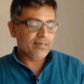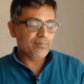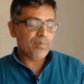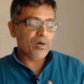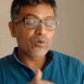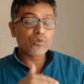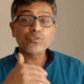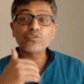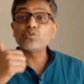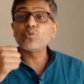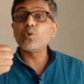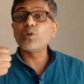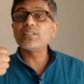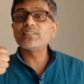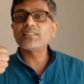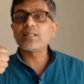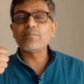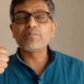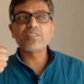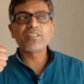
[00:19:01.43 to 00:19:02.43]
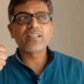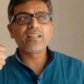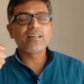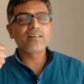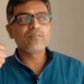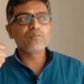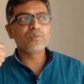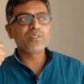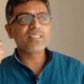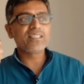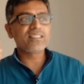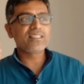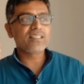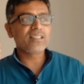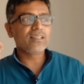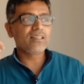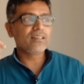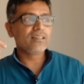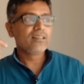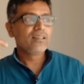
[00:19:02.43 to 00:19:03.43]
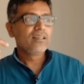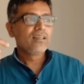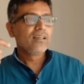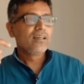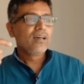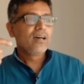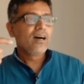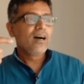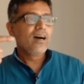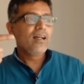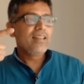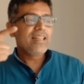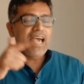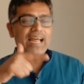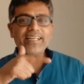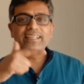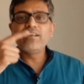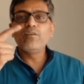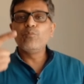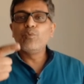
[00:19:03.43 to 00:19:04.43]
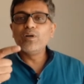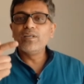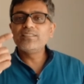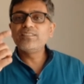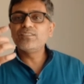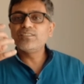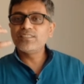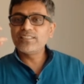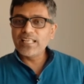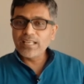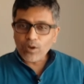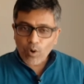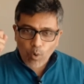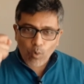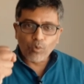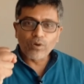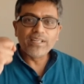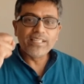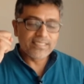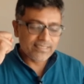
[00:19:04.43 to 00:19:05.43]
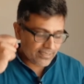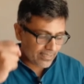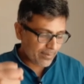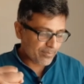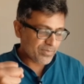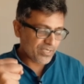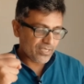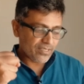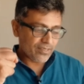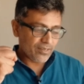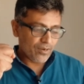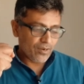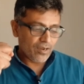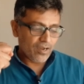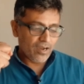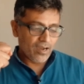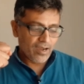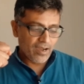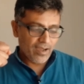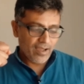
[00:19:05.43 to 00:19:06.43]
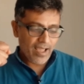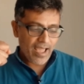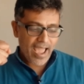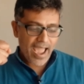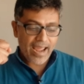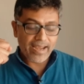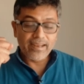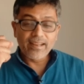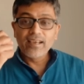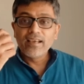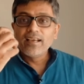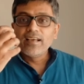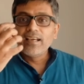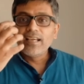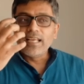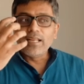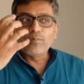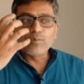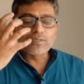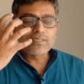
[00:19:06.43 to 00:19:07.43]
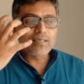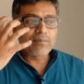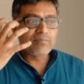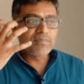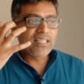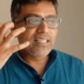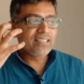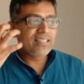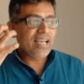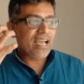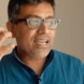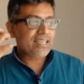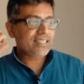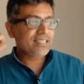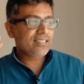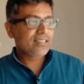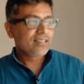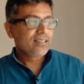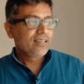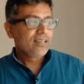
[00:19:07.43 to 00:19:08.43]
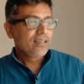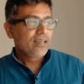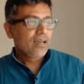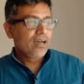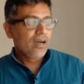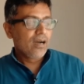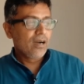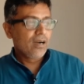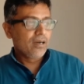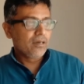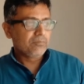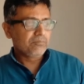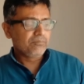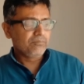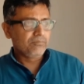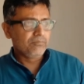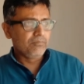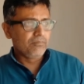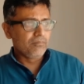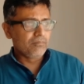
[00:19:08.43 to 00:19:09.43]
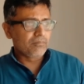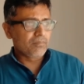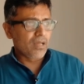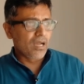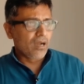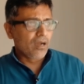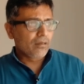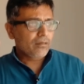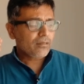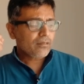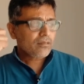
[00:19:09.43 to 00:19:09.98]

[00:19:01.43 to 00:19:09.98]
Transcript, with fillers: about sola scriptura, which is a, a Latin word to so saying only scripture. Uh, and it was something that uh, uh,